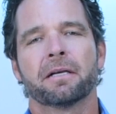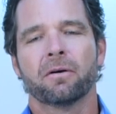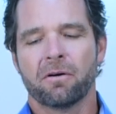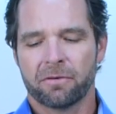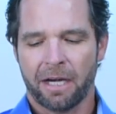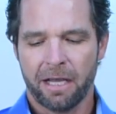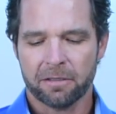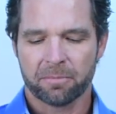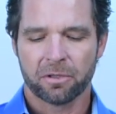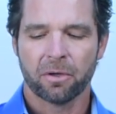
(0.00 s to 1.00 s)
to go over how
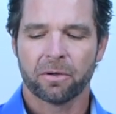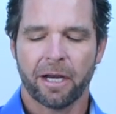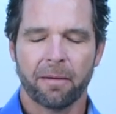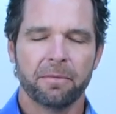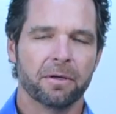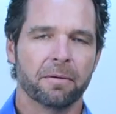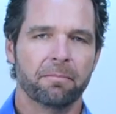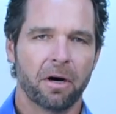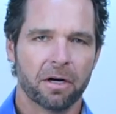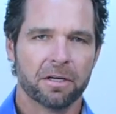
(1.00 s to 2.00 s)
to program your
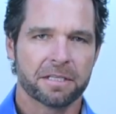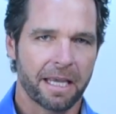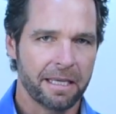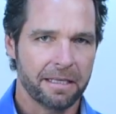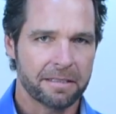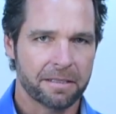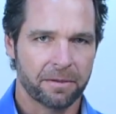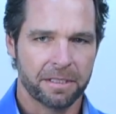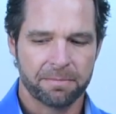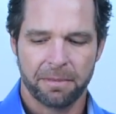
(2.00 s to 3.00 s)
Mars AE
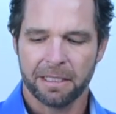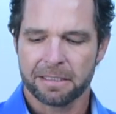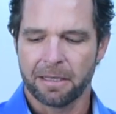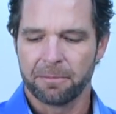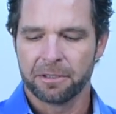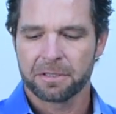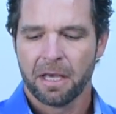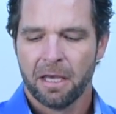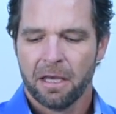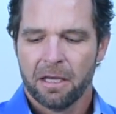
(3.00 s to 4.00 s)
Series bill acceptors
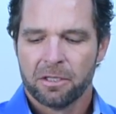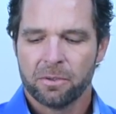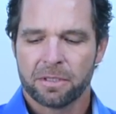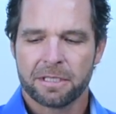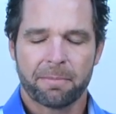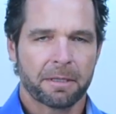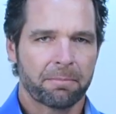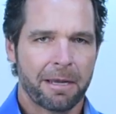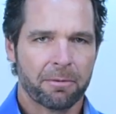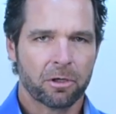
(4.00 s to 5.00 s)
to accept
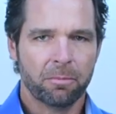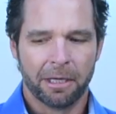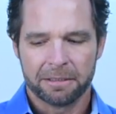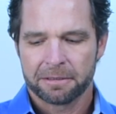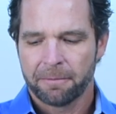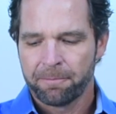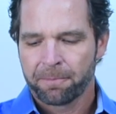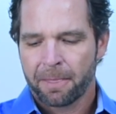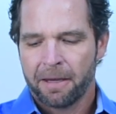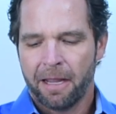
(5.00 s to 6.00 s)
paper coupons.
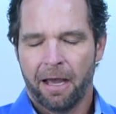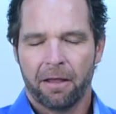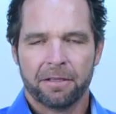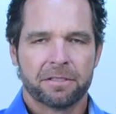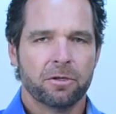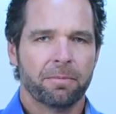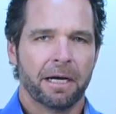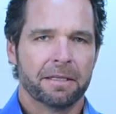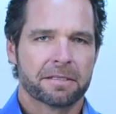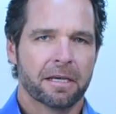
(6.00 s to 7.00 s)
Now these
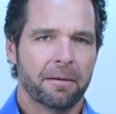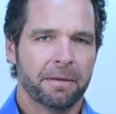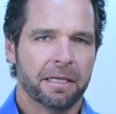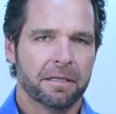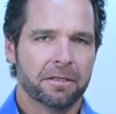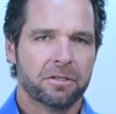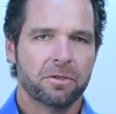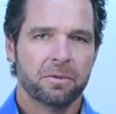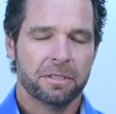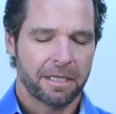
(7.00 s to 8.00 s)
coupons come in
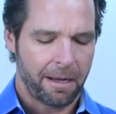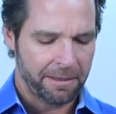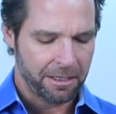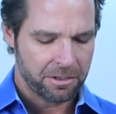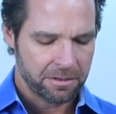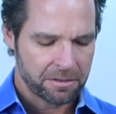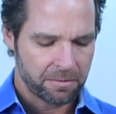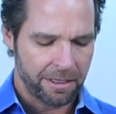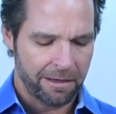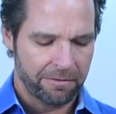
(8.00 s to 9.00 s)
two denominations.
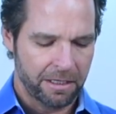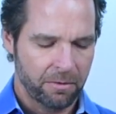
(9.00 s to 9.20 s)
We have a